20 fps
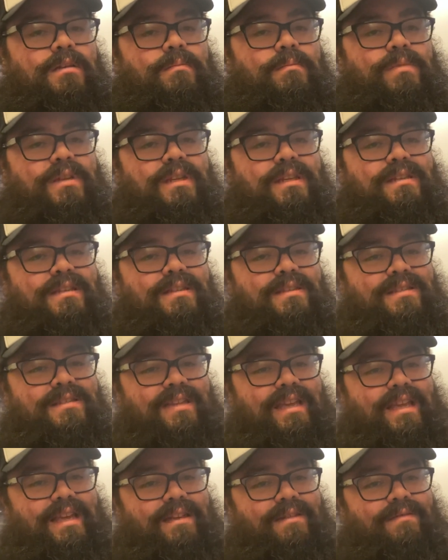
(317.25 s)
But he does
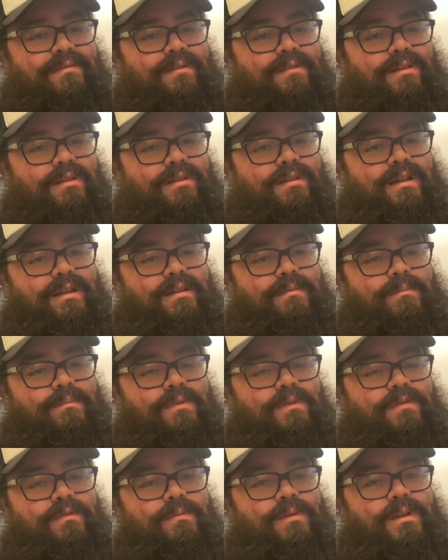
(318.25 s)
have a lot of
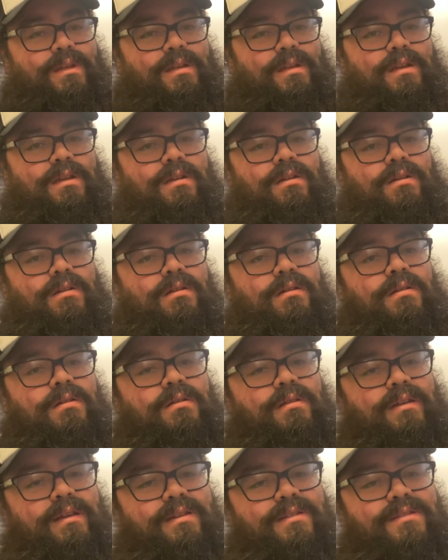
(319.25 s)
movement here,
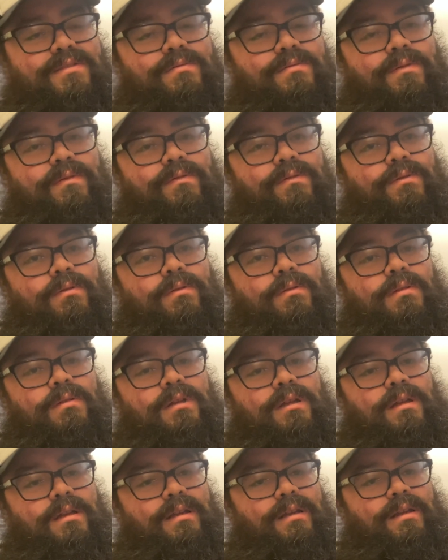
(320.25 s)
like a swivel
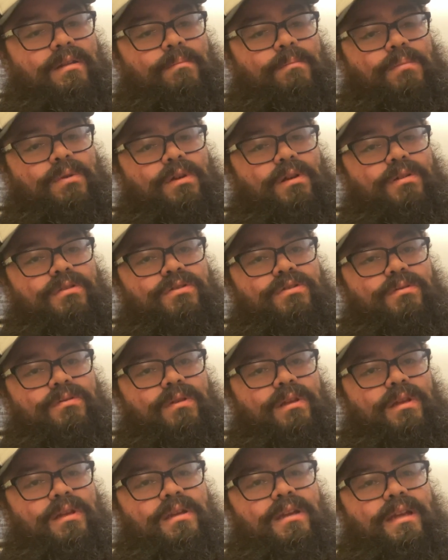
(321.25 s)
and a ball
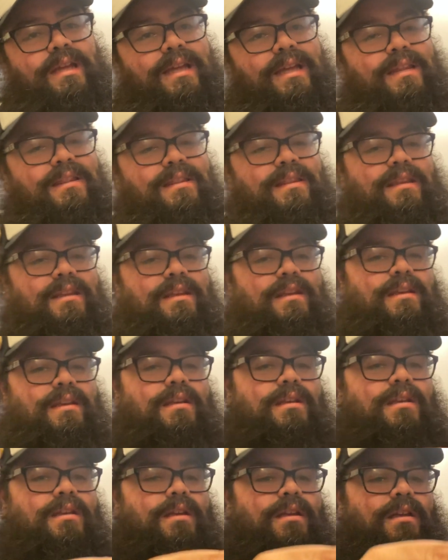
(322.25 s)
joint at the
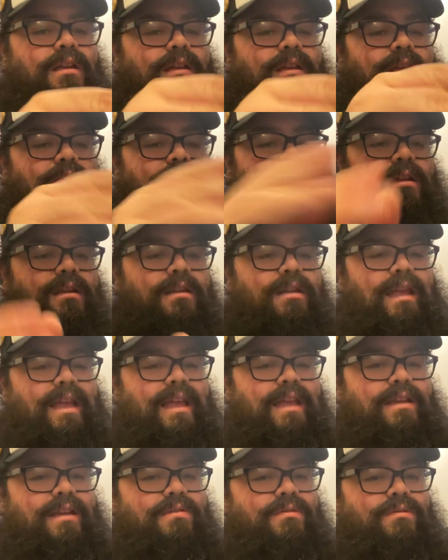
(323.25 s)

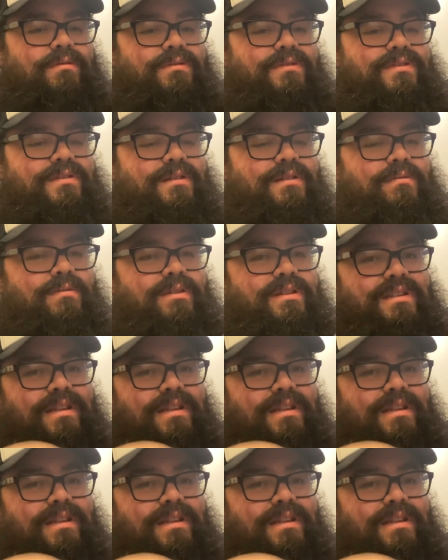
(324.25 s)
ankles, which